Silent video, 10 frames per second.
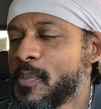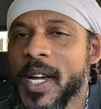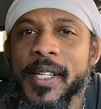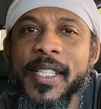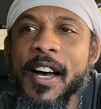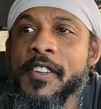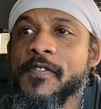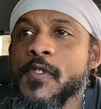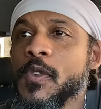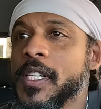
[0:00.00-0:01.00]
but Italian
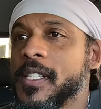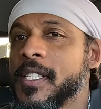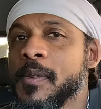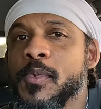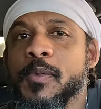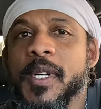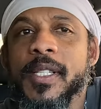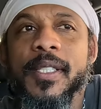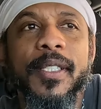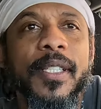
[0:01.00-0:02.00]
food is simple but
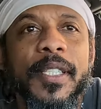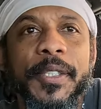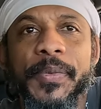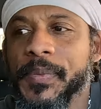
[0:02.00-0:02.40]
good.